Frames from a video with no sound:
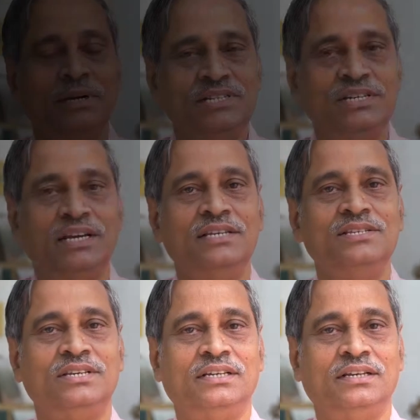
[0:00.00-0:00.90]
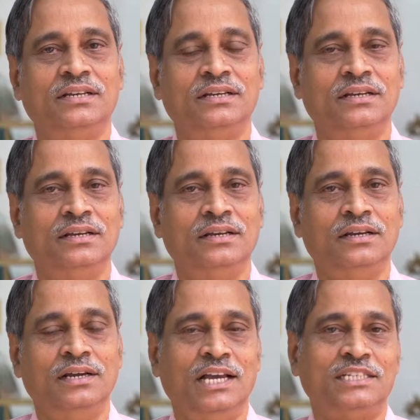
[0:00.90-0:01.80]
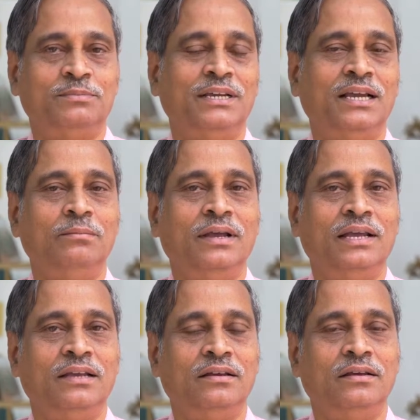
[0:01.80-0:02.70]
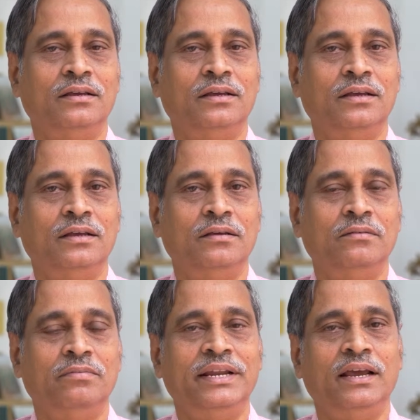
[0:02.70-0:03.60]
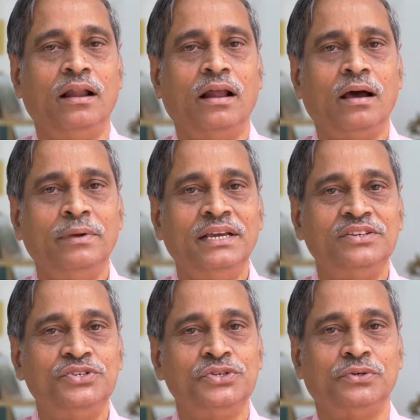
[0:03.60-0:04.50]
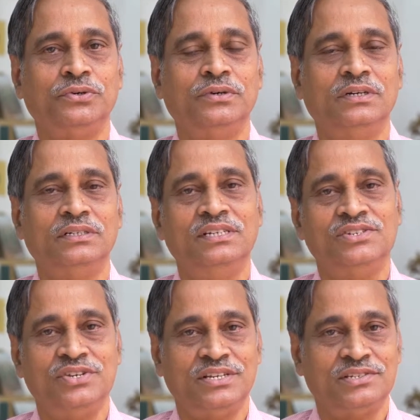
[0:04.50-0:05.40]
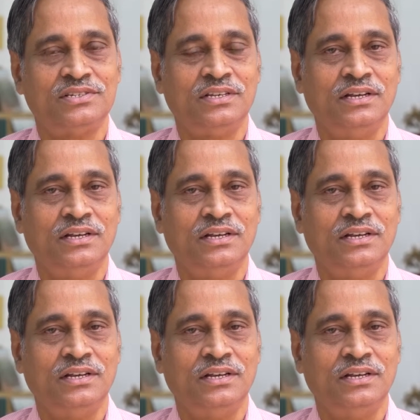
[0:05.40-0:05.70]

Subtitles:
change has become a very alarming issue these days.